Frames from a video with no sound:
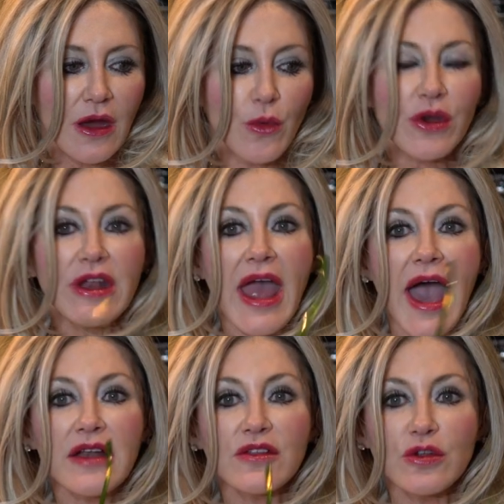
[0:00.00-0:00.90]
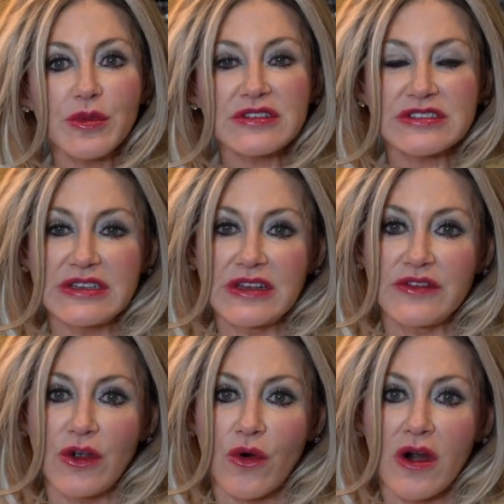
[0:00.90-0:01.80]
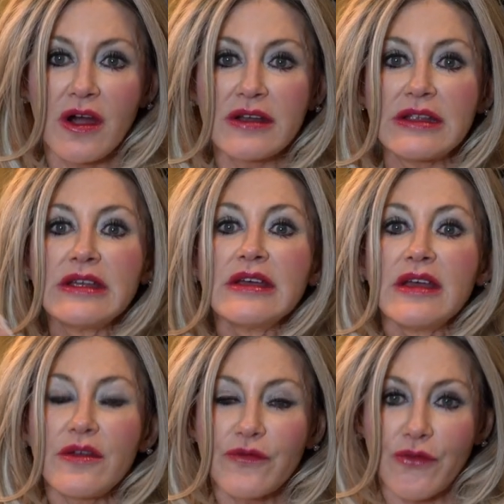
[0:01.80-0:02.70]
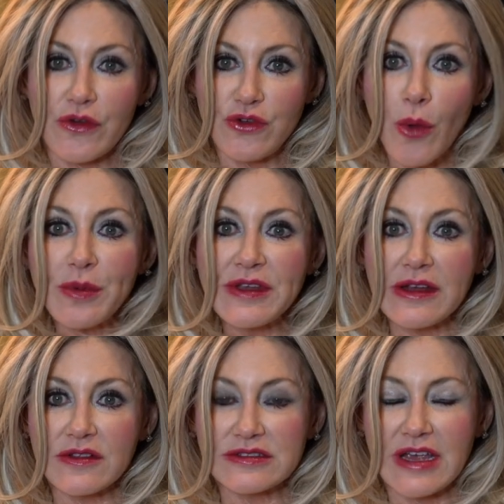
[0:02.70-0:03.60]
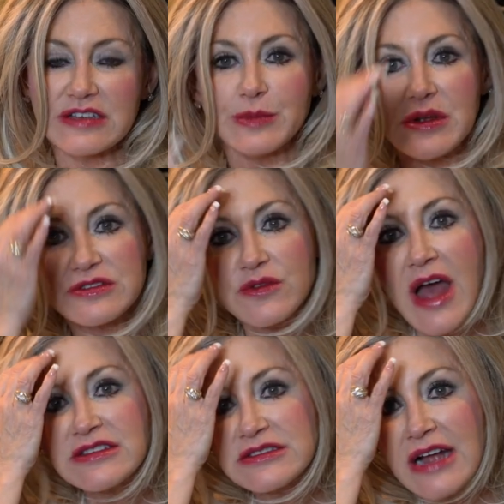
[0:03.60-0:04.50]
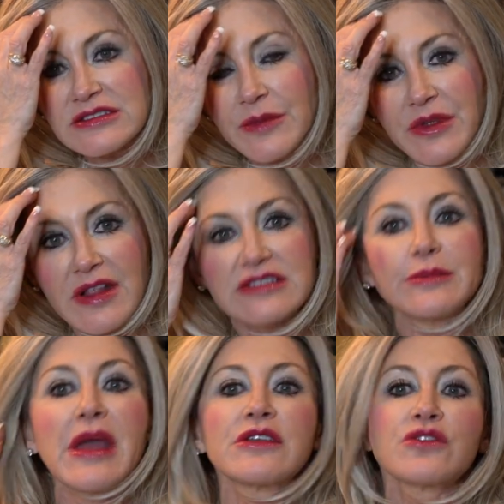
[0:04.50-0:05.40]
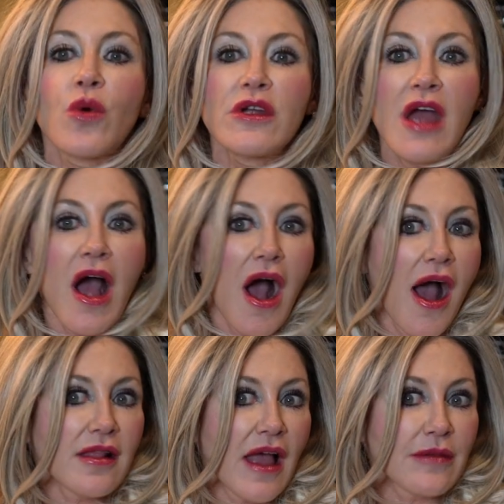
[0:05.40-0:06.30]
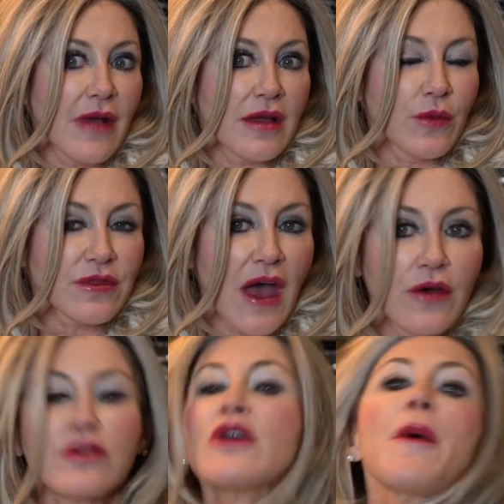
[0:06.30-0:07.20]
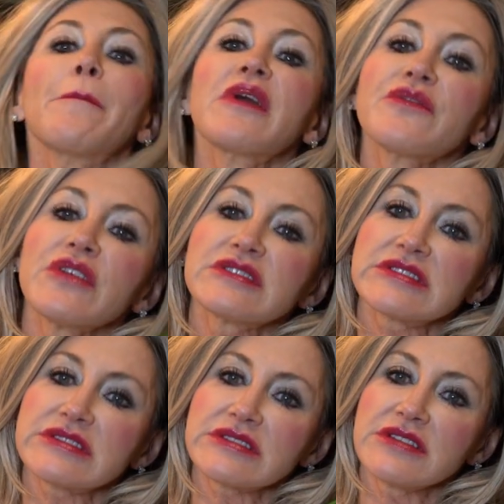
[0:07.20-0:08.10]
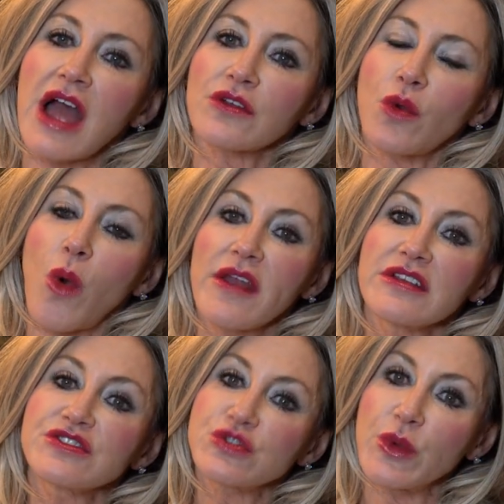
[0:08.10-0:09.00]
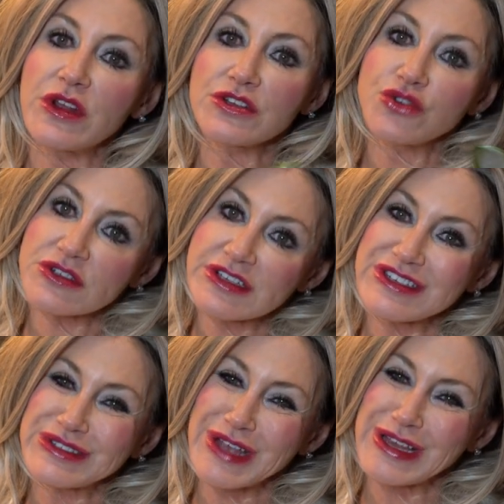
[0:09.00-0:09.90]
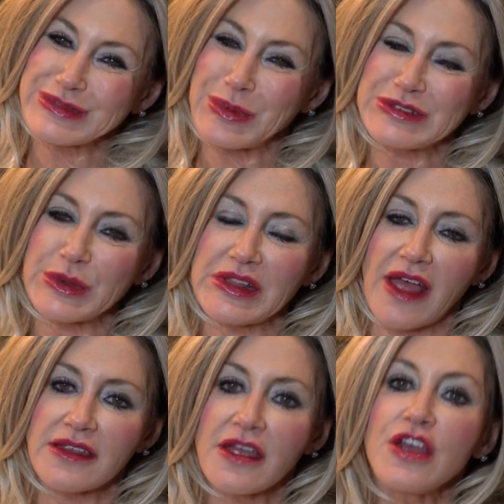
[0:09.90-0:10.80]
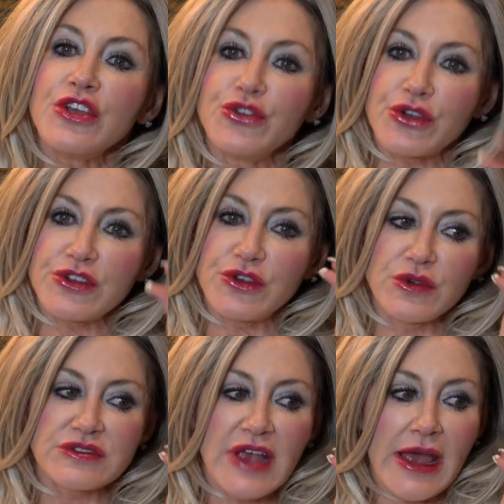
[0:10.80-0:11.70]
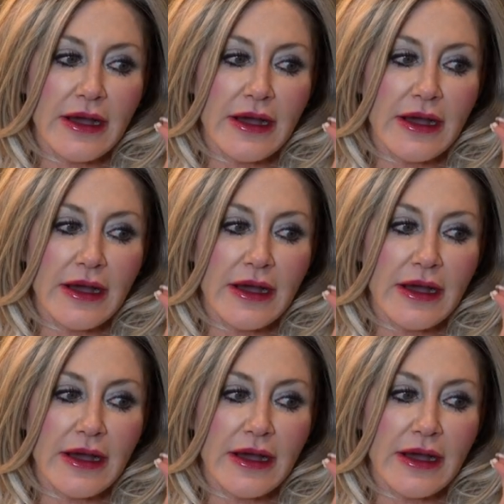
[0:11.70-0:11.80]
We're going to add a little bit of stevia or honey for your particular taste buds. So that's not something that's mandatory. I like mine without, but if it's not quite as sweet as your taste buds would like, you could use